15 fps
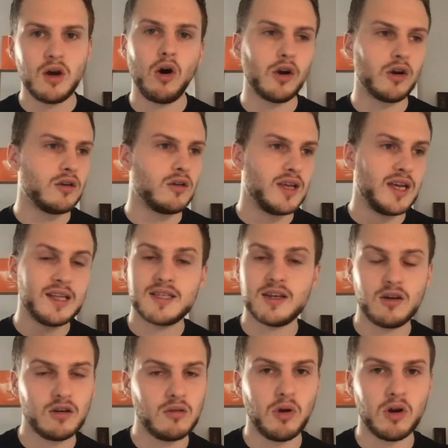on the
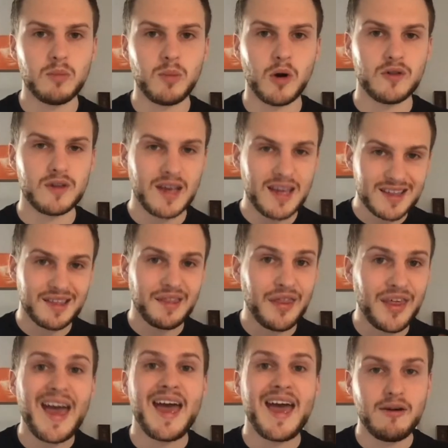internet, on a blog post, it's
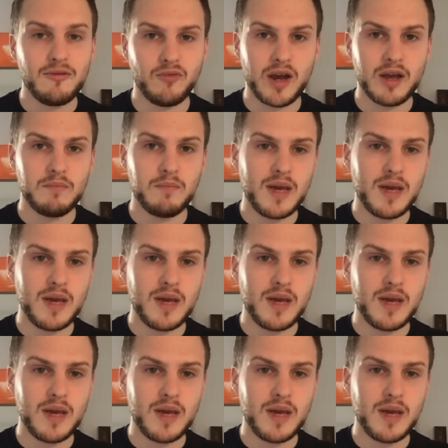there, right?